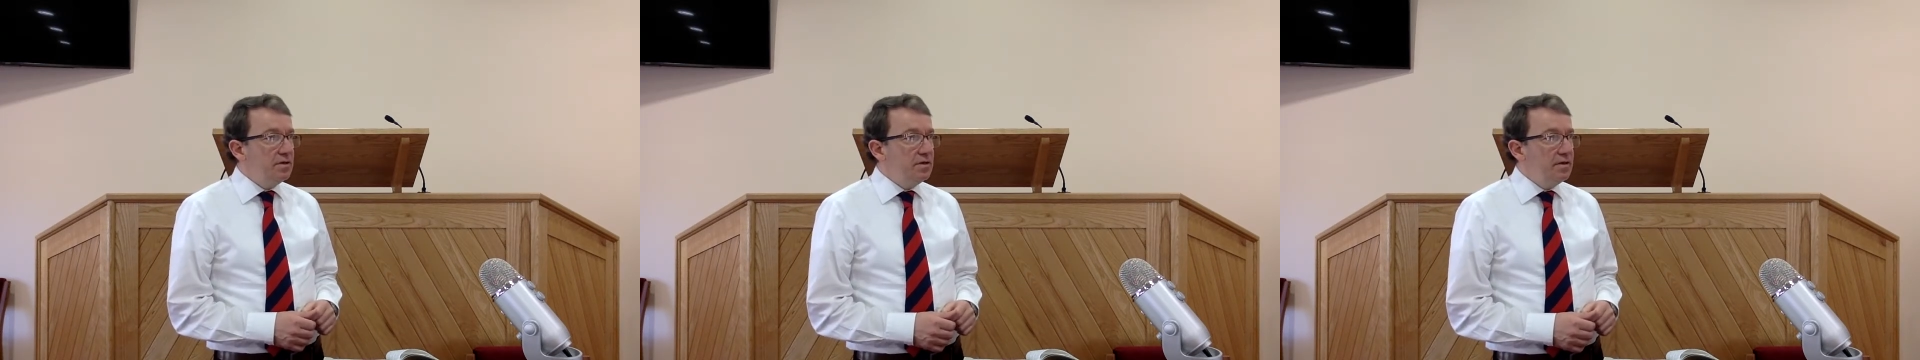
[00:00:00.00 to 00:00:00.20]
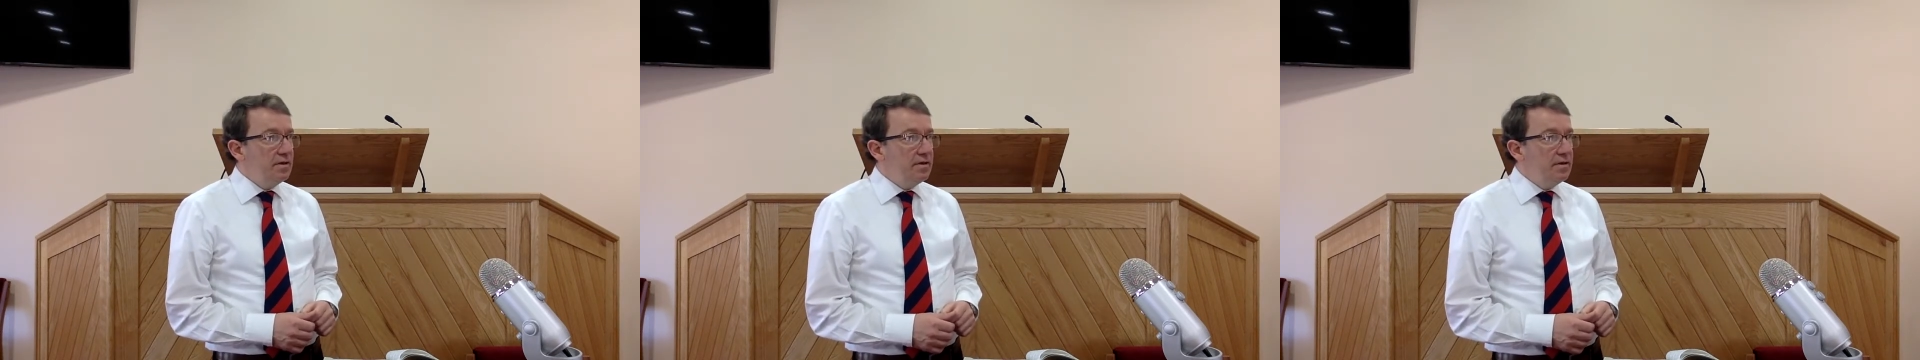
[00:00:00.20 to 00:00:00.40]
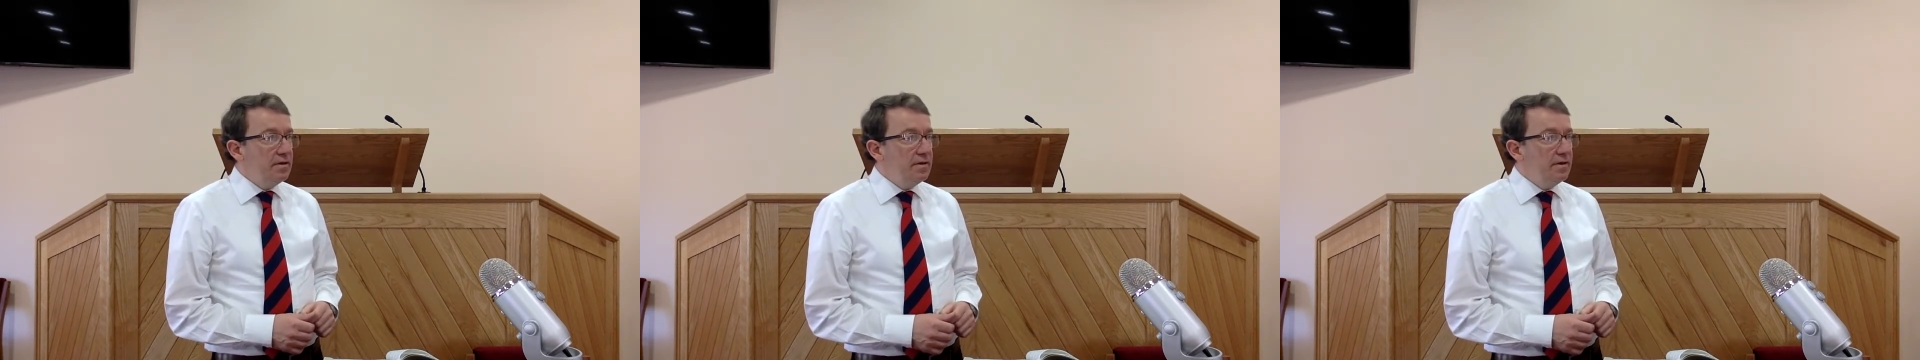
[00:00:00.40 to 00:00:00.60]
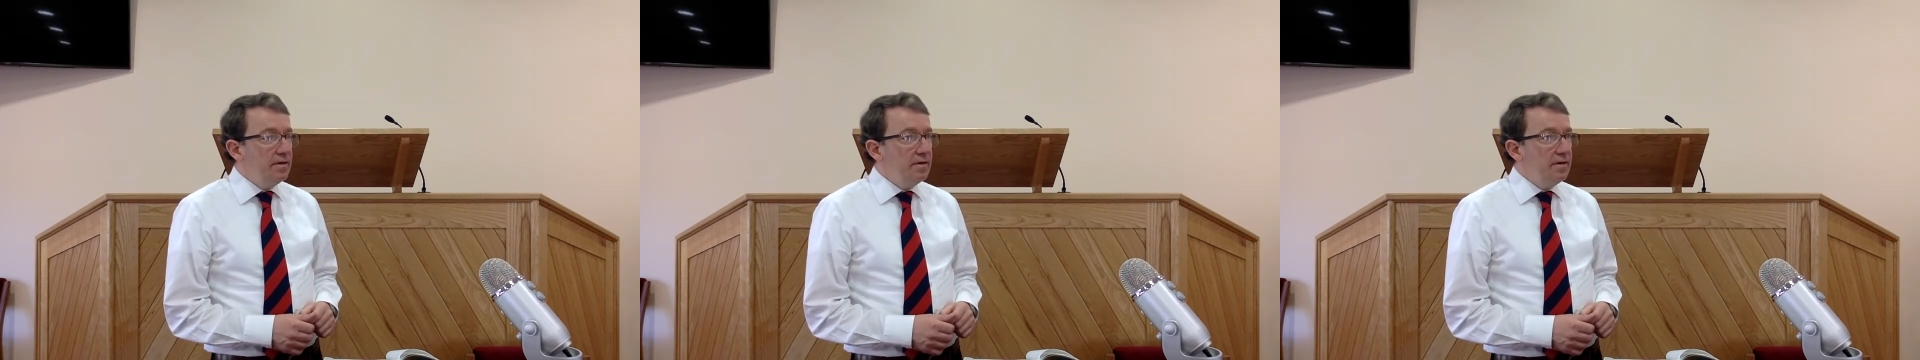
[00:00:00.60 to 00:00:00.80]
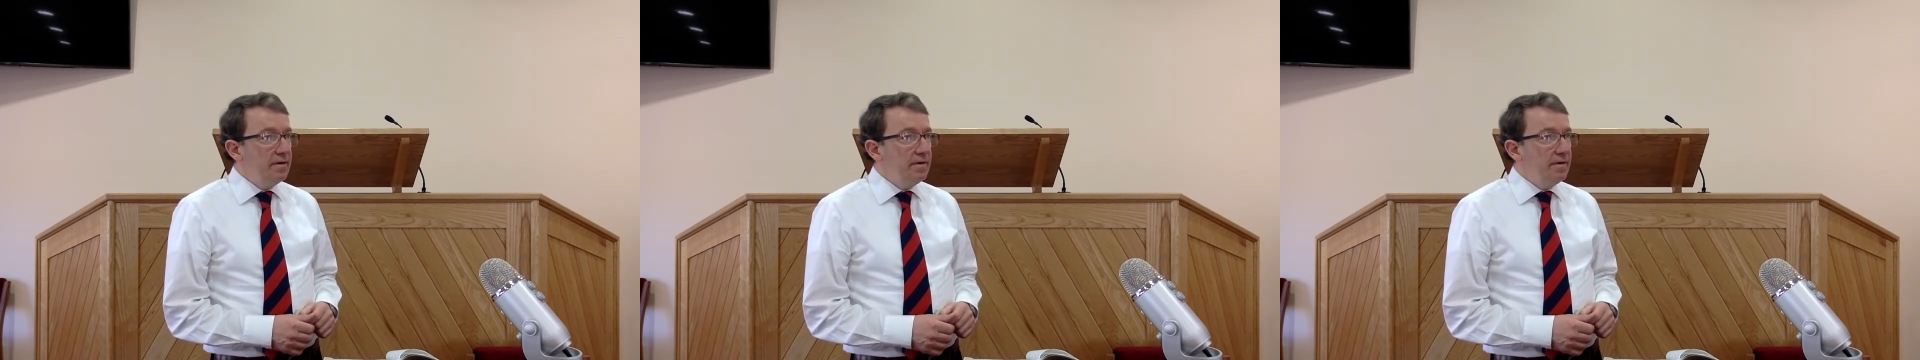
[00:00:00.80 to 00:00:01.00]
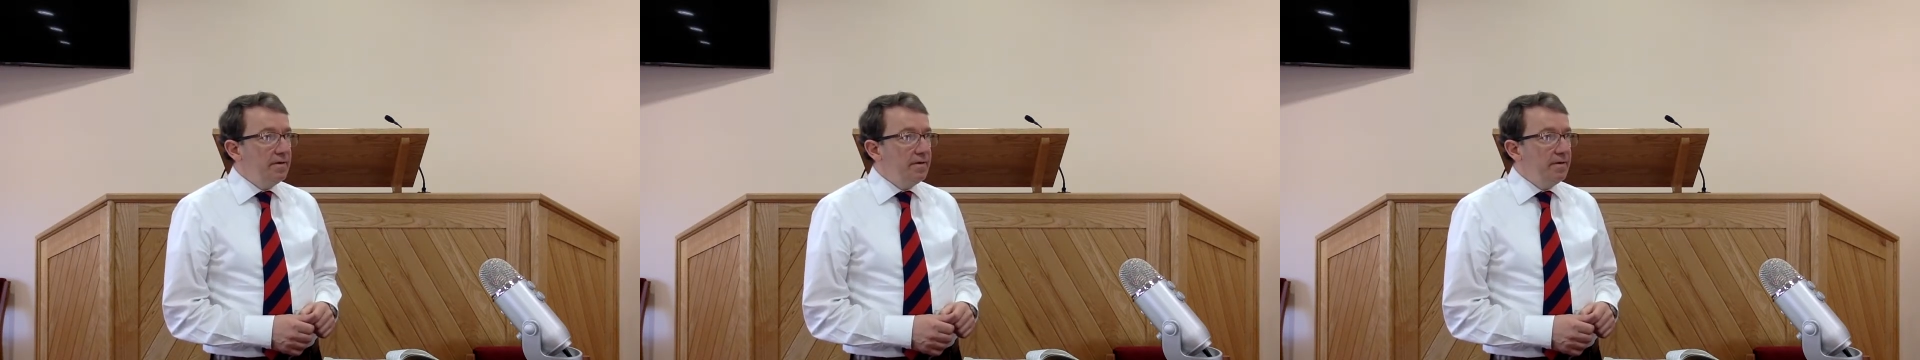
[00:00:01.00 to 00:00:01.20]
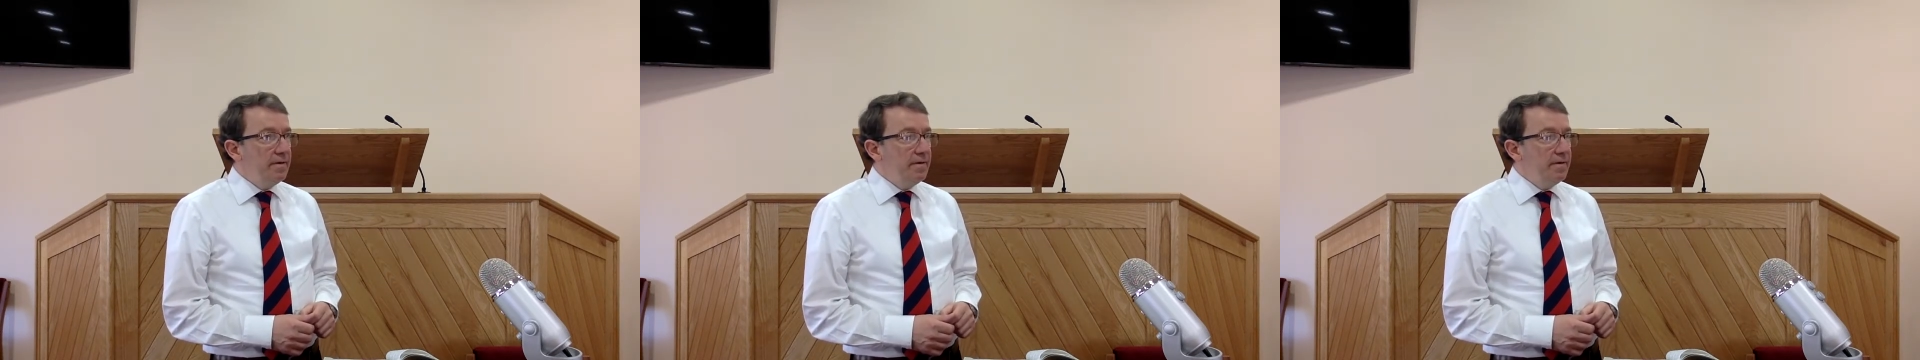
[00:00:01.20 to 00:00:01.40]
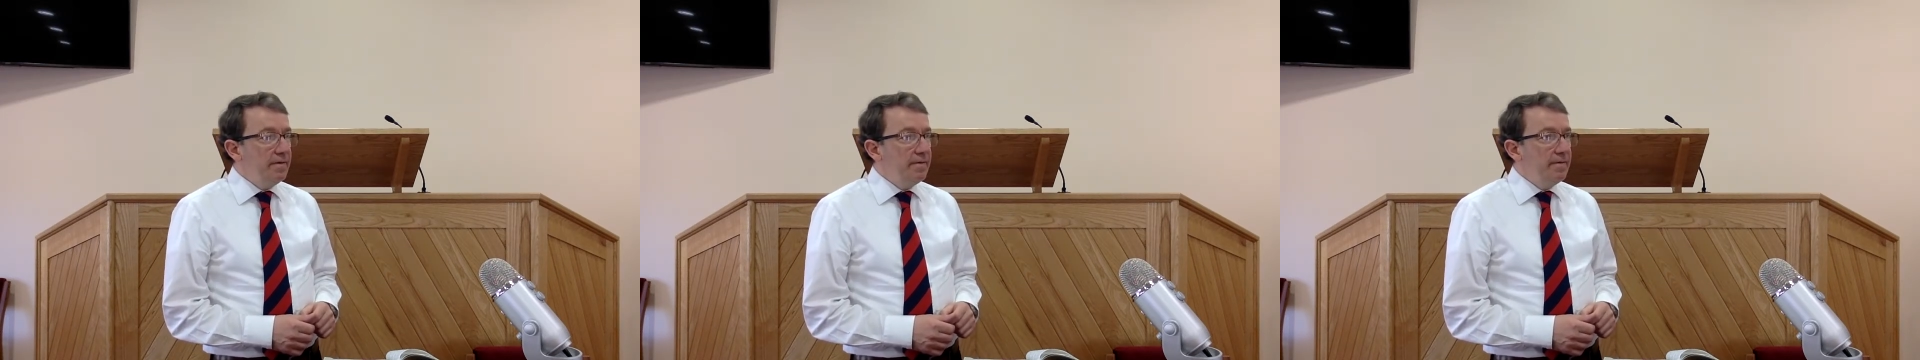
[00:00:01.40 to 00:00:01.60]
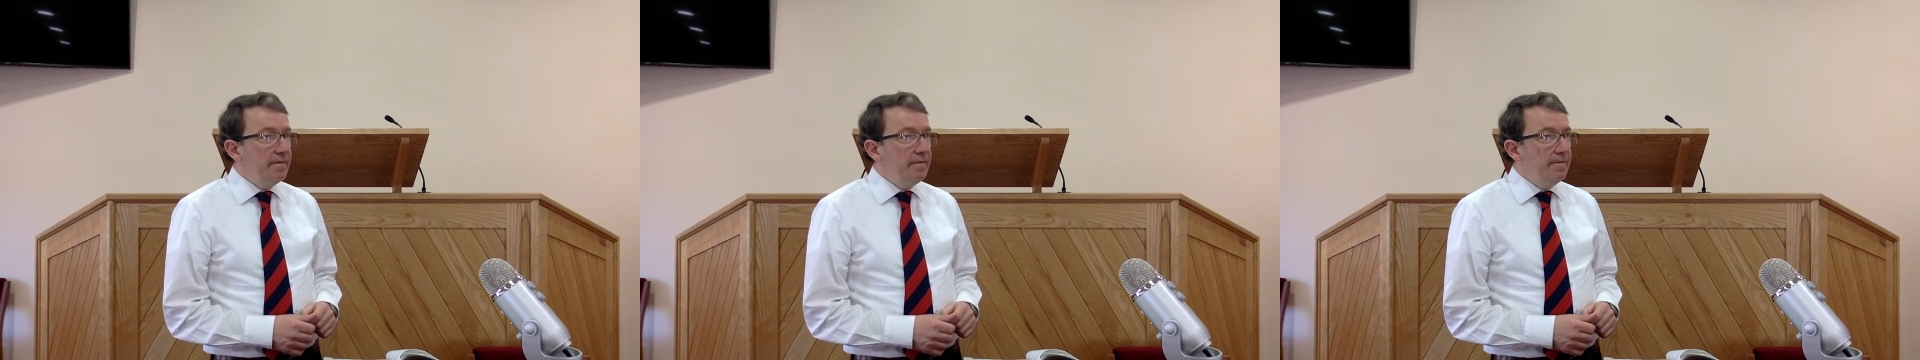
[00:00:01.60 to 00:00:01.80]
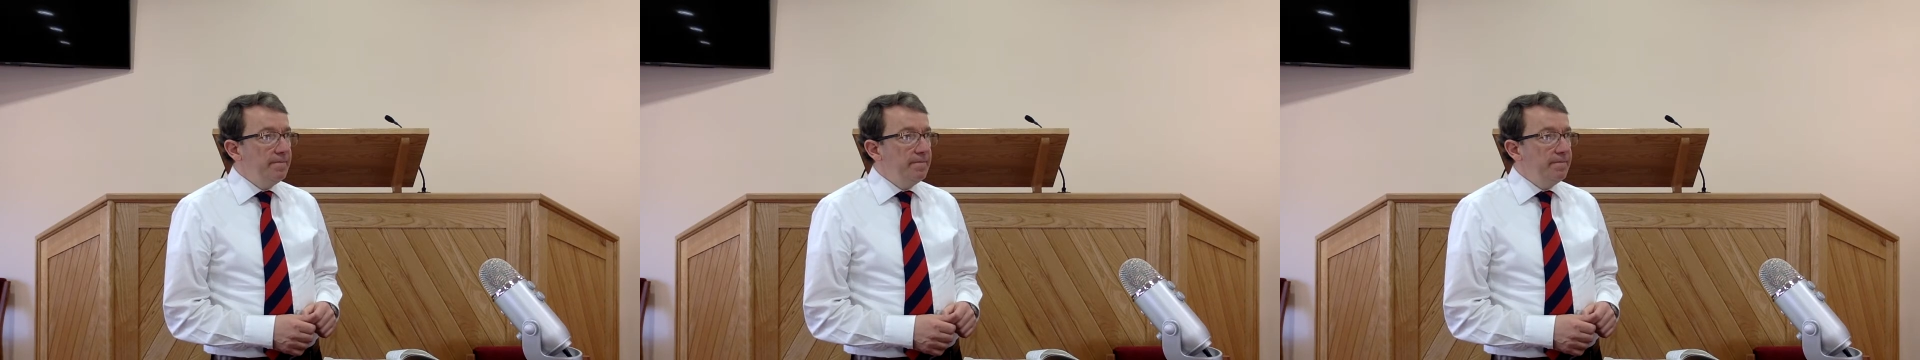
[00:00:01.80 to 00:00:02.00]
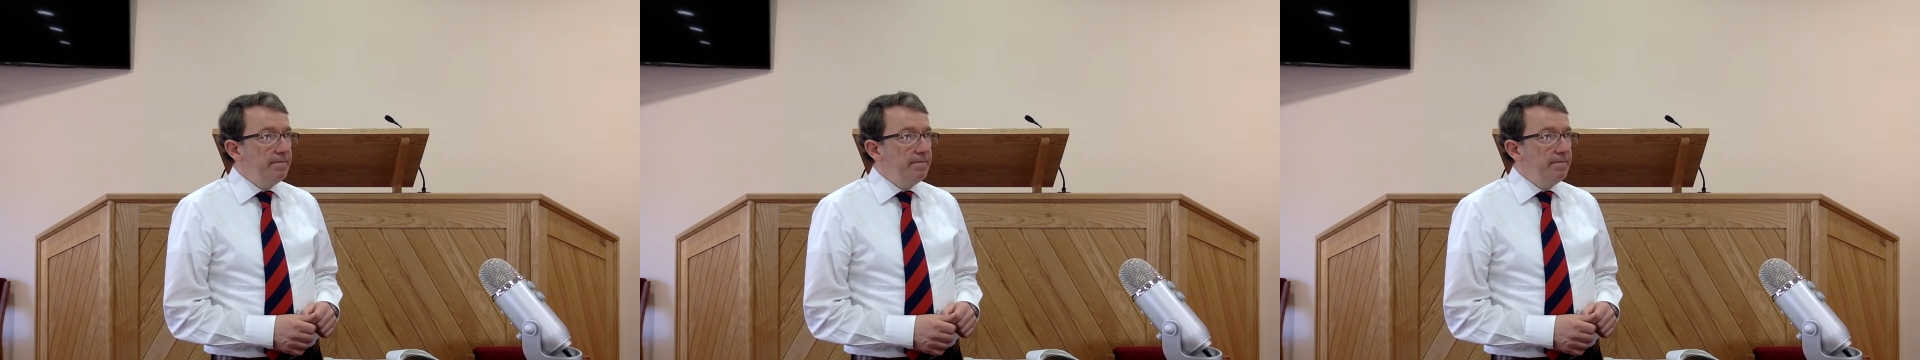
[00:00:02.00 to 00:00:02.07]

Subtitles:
(silence)